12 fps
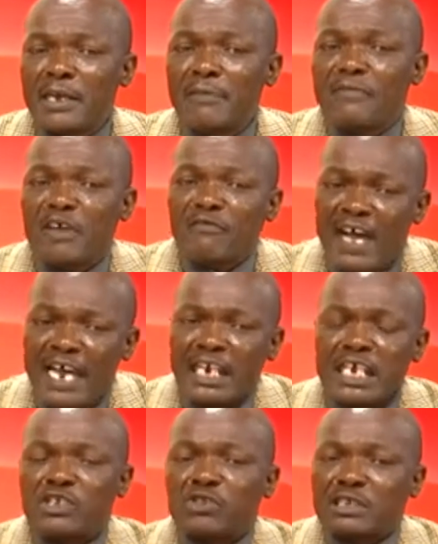if the
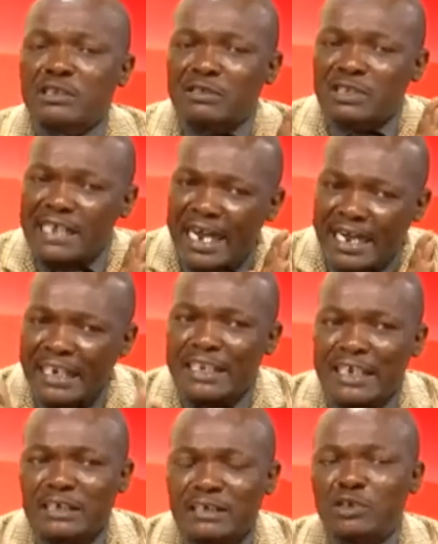fund is
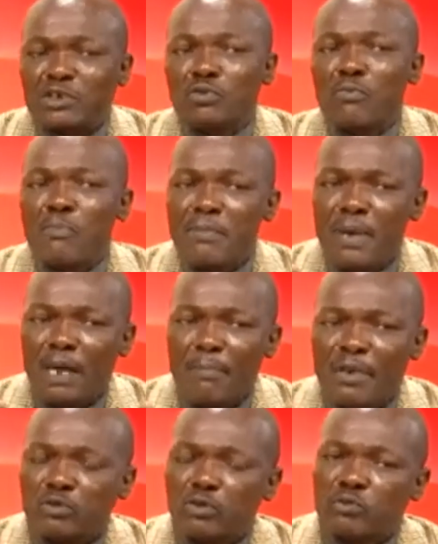targeted to, I
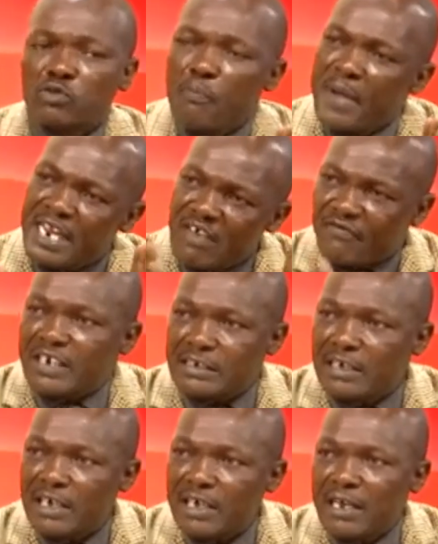mean, to, to
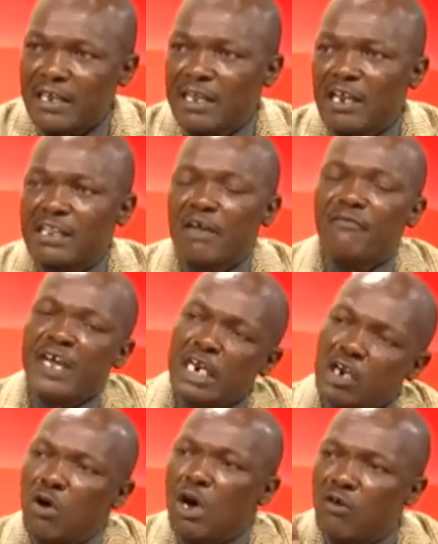benefit the, the
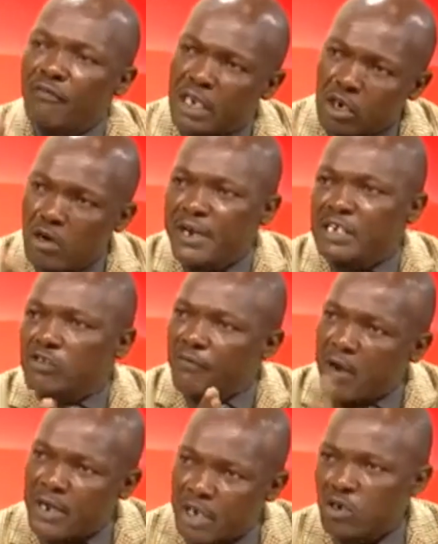very low of the lowest
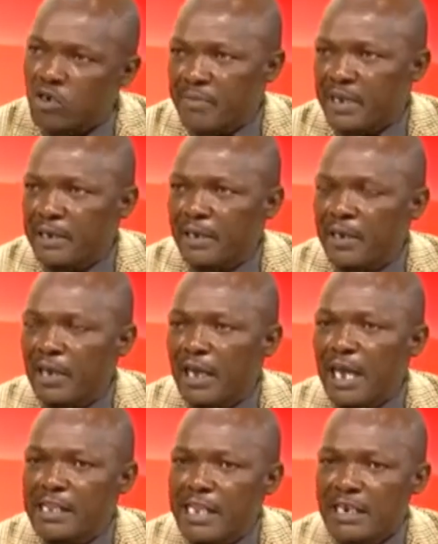of our economy,
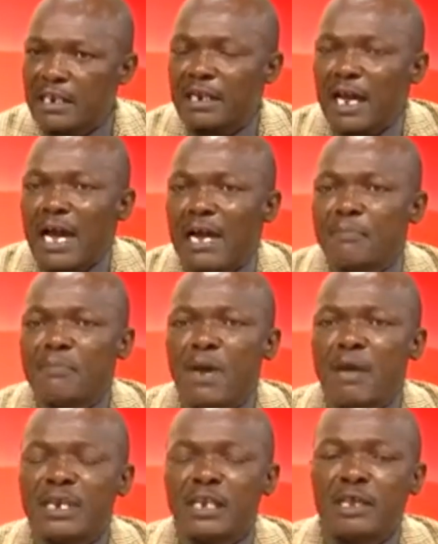and then, um,
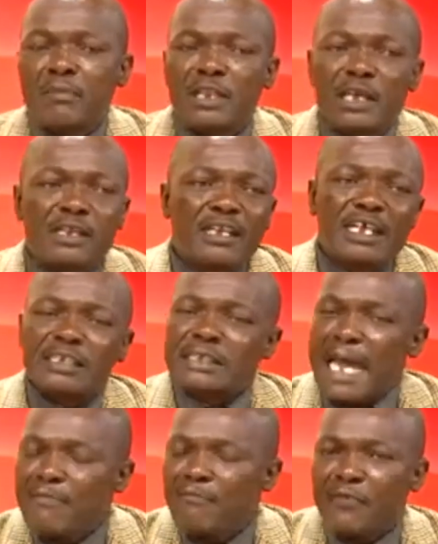I mean, the, the, the,
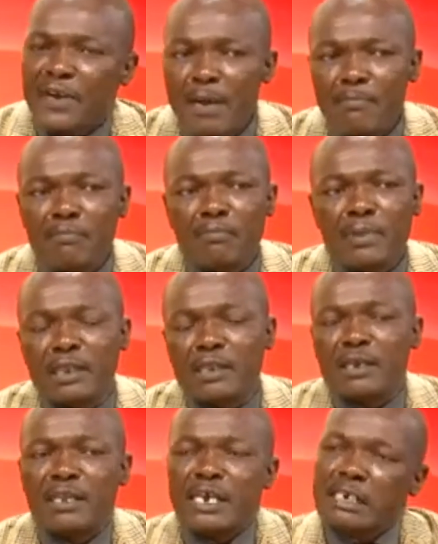time frame
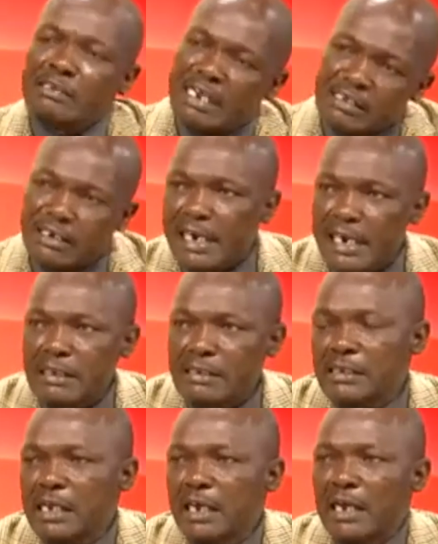and the, the interest
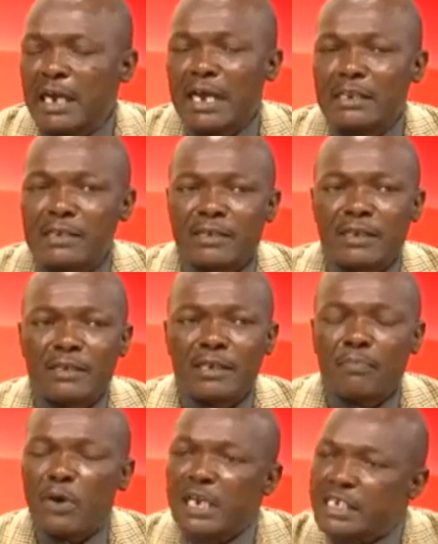rates and the, the,
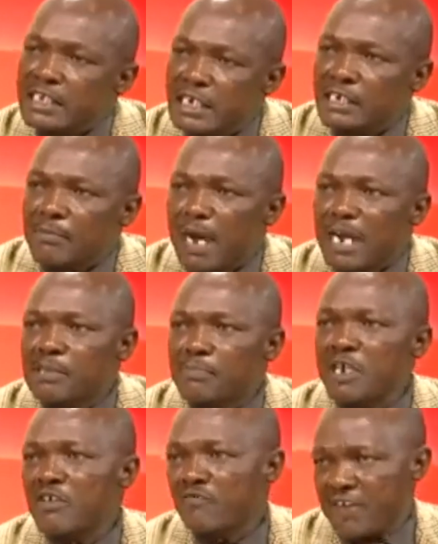the policies
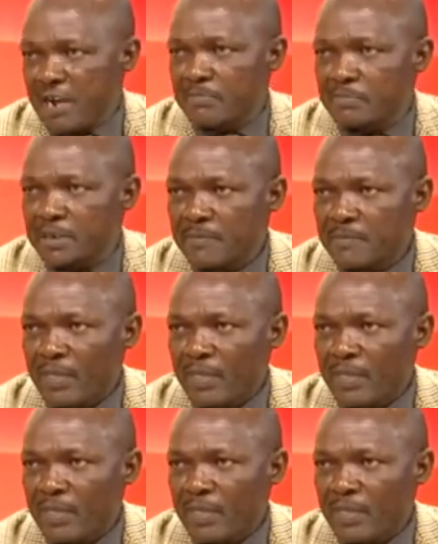must be reframed